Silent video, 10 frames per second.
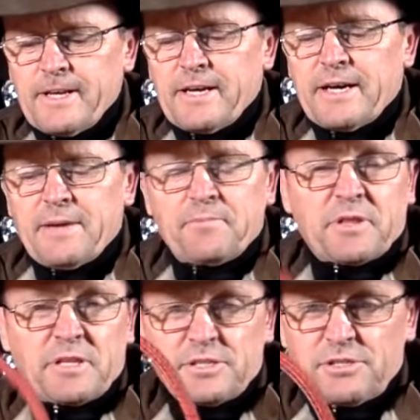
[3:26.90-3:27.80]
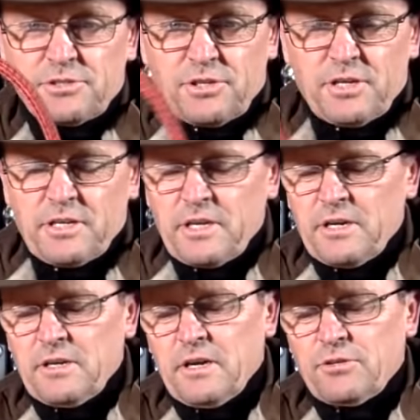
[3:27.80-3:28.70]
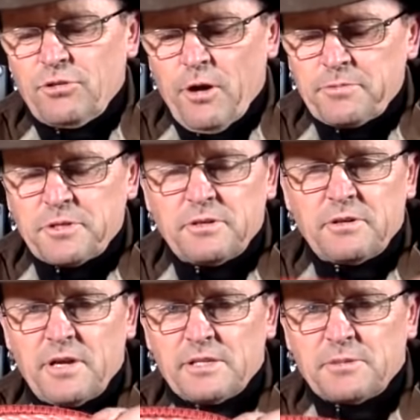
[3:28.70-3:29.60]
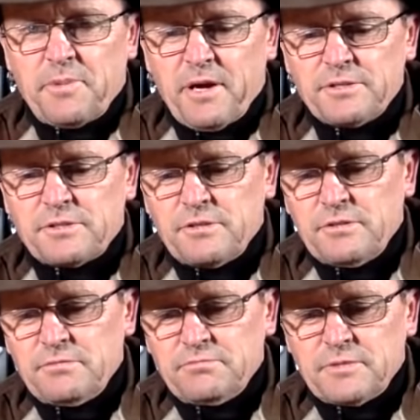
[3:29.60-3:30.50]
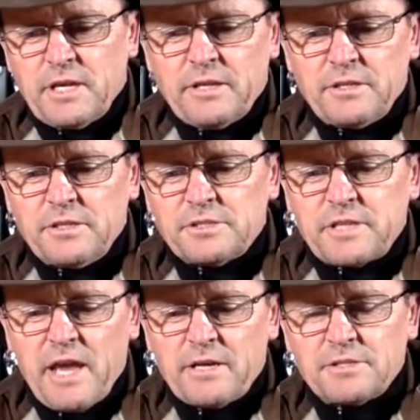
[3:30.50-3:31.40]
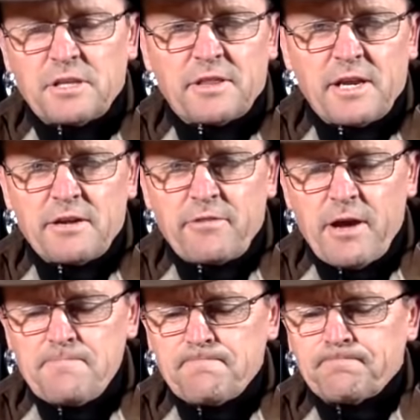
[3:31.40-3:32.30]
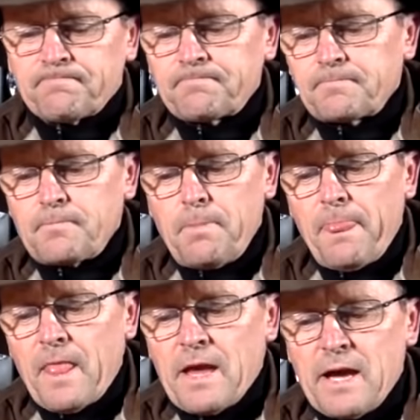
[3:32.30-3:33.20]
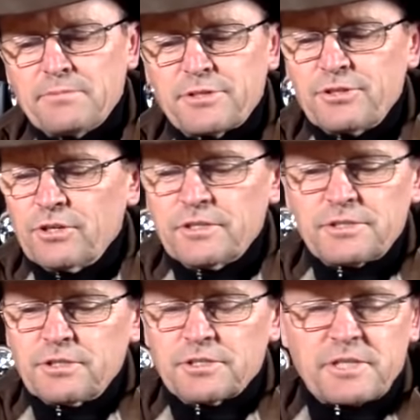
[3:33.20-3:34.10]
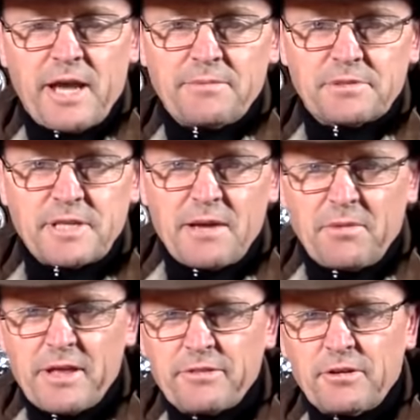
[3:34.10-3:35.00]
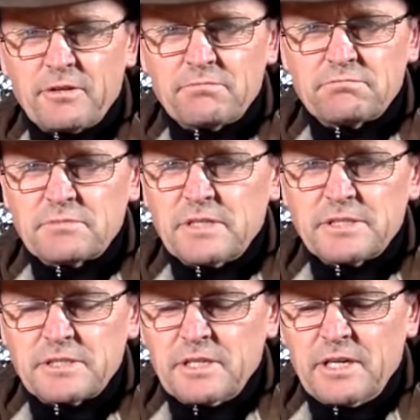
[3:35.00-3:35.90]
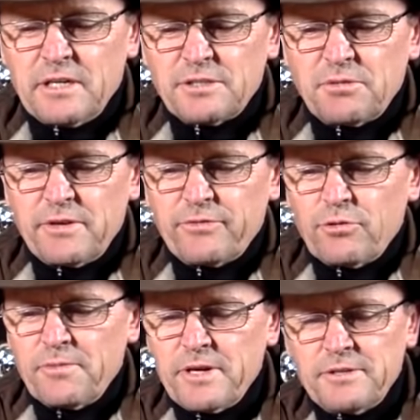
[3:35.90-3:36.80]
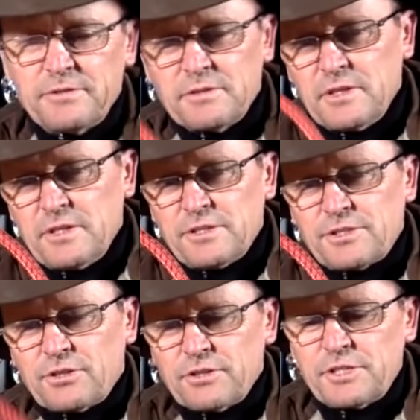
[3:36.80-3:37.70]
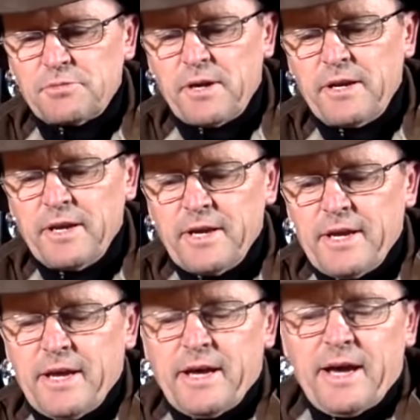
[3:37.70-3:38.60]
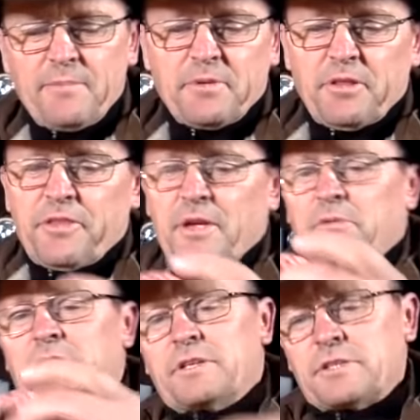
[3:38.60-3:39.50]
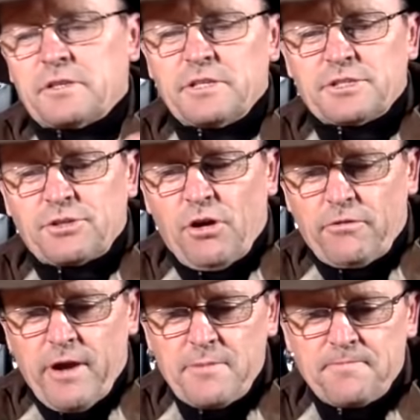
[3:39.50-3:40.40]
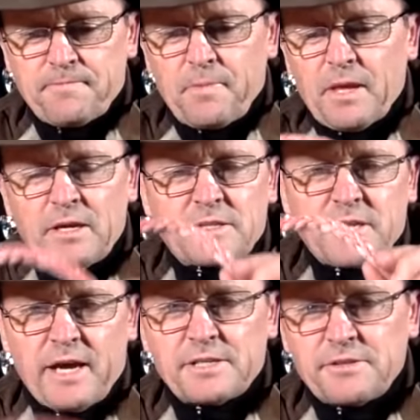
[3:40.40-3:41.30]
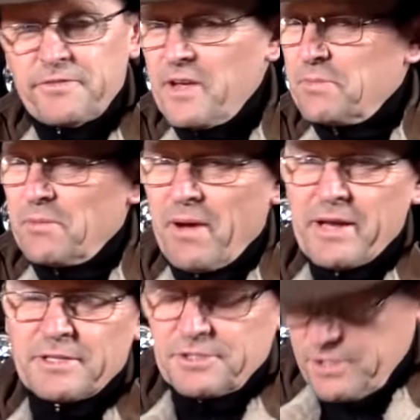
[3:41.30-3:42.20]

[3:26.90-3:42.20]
Um, but this is certainly a, a, good option as opposed to, you know, the, your standard synthetic rope. Um, still got still got the same same length on it as I see, you know, 24 metres still in this one. Um, but the thing with this this style rope, it takes a fair bit of maintenance